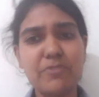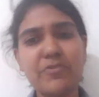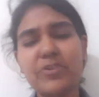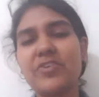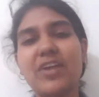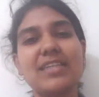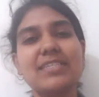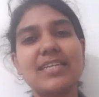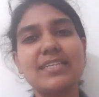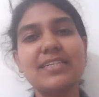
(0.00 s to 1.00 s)
But when you
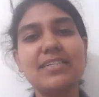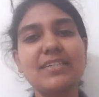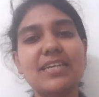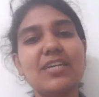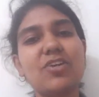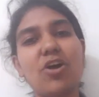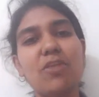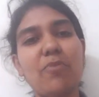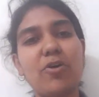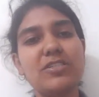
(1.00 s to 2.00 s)
translate it, it
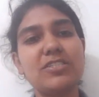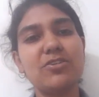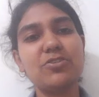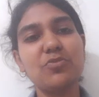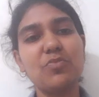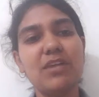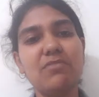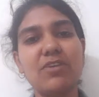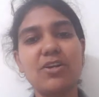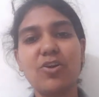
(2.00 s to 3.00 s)
all boils down to one
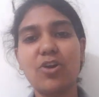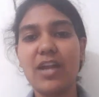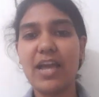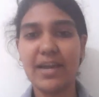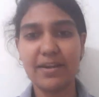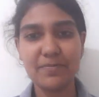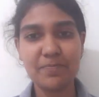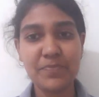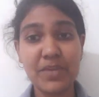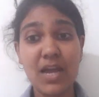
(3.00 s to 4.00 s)
word called air.
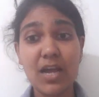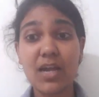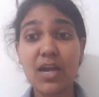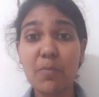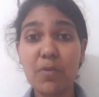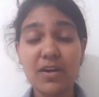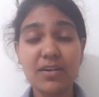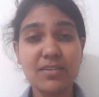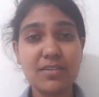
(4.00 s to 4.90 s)
Kabha.